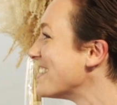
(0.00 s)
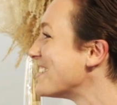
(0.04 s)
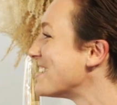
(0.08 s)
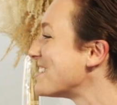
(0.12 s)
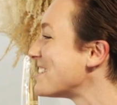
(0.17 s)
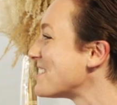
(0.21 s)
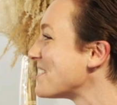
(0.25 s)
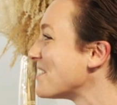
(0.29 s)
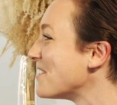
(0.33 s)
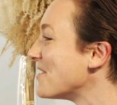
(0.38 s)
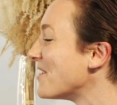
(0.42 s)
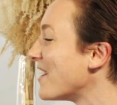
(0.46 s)

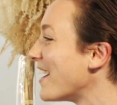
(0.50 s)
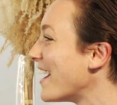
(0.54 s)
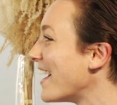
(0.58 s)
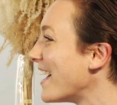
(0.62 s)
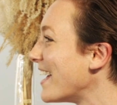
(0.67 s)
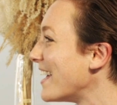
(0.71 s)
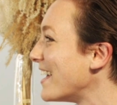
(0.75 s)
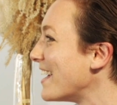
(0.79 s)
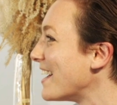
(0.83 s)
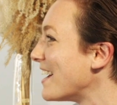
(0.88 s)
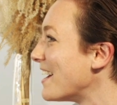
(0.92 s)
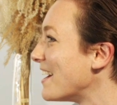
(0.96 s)
So
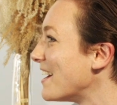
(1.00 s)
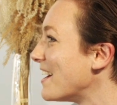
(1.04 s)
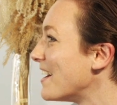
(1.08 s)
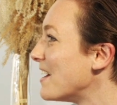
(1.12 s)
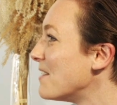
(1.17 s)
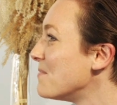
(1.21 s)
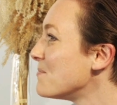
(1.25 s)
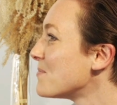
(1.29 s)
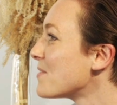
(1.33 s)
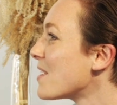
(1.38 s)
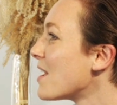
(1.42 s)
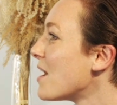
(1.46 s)

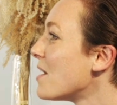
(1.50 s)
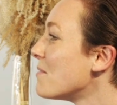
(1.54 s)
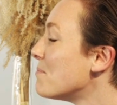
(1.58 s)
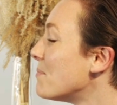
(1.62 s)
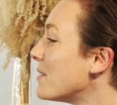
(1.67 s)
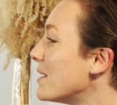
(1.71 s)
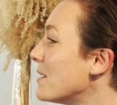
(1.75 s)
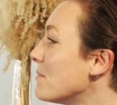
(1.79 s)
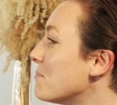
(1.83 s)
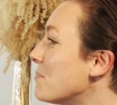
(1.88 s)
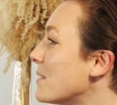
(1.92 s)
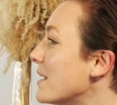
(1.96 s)

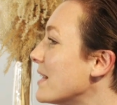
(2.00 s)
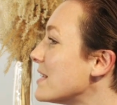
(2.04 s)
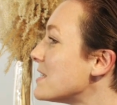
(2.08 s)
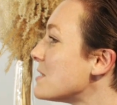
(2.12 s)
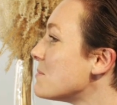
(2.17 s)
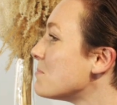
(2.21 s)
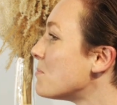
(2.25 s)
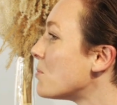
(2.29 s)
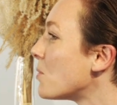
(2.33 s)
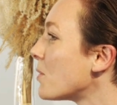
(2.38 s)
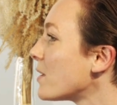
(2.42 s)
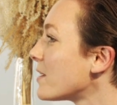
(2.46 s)
but it's
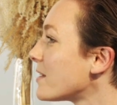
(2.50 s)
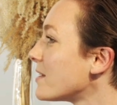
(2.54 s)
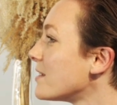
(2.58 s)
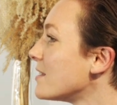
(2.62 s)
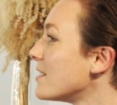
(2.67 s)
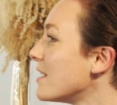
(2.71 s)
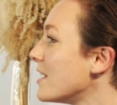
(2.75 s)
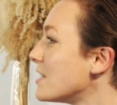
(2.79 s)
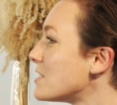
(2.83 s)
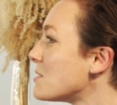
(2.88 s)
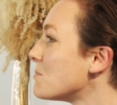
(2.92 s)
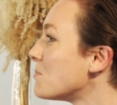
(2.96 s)

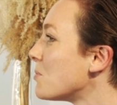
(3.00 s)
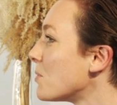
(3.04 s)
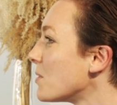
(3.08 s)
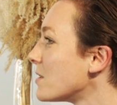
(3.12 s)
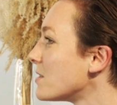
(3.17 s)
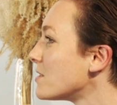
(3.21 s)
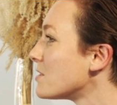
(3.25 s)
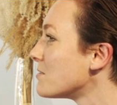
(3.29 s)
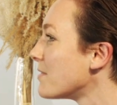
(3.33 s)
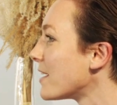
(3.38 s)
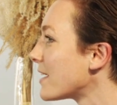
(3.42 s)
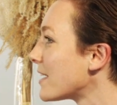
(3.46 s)
important
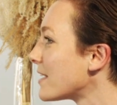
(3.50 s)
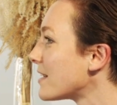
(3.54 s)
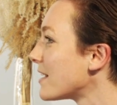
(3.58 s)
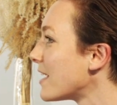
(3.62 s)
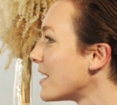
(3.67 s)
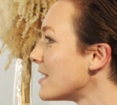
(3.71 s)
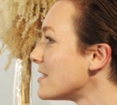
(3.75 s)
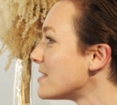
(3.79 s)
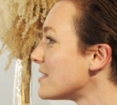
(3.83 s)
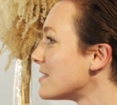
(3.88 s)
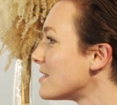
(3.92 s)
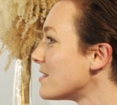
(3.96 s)
to
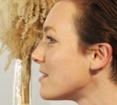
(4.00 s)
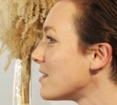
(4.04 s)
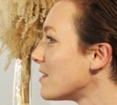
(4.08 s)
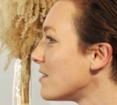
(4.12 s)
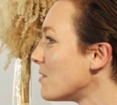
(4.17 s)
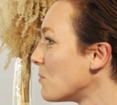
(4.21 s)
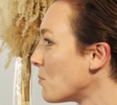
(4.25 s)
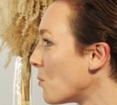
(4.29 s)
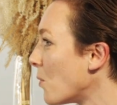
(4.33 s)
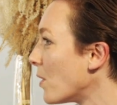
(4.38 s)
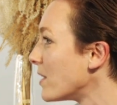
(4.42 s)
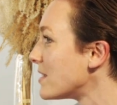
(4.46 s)
recognize
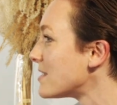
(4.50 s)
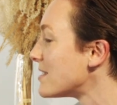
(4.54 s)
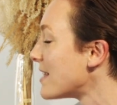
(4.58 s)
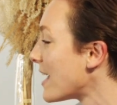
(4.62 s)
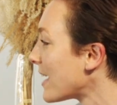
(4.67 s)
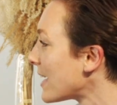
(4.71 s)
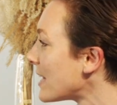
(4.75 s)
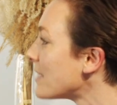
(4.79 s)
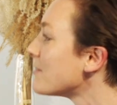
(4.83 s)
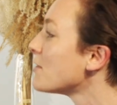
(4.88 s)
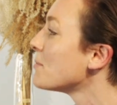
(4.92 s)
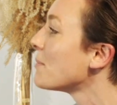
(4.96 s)
what's
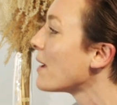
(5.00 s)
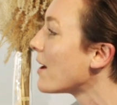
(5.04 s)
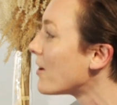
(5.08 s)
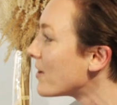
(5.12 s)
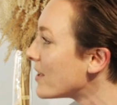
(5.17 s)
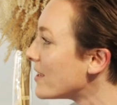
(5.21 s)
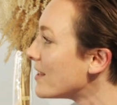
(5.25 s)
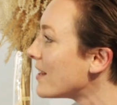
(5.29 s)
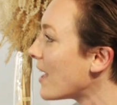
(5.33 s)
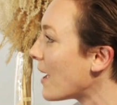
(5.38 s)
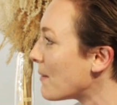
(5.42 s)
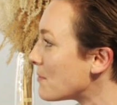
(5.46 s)
negative
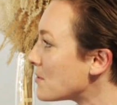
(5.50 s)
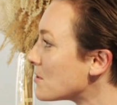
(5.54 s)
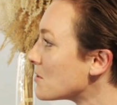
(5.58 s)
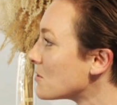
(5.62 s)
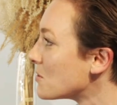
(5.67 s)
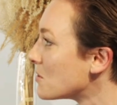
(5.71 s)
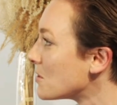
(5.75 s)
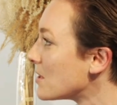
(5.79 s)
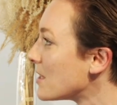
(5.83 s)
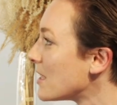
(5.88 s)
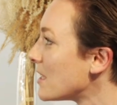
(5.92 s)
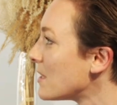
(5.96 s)
about it,
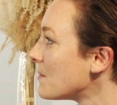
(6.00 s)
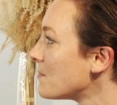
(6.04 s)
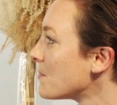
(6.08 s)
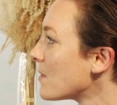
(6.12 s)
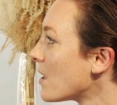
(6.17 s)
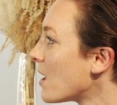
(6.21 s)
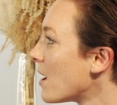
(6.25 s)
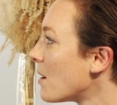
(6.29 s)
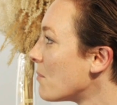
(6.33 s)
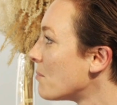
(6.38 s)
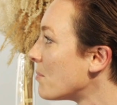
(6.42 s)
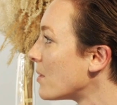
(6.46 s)
absolutely.
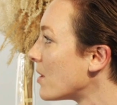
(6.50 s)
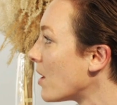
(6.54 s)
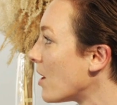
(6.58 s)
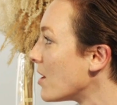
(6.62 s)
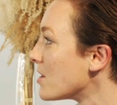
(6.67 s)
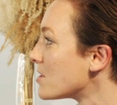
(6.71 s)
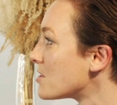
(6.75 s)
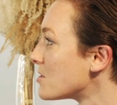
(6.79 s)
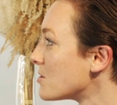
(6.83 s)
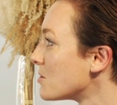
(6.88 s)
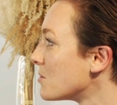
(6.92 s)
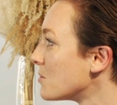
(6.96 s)
But
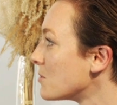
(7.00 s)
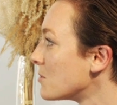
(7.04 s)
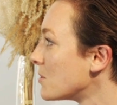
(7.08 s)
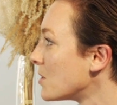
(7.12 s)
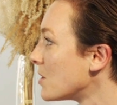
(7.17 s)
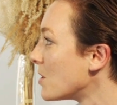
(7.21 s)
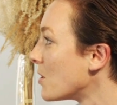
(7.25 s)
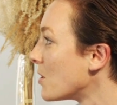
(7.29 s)
also,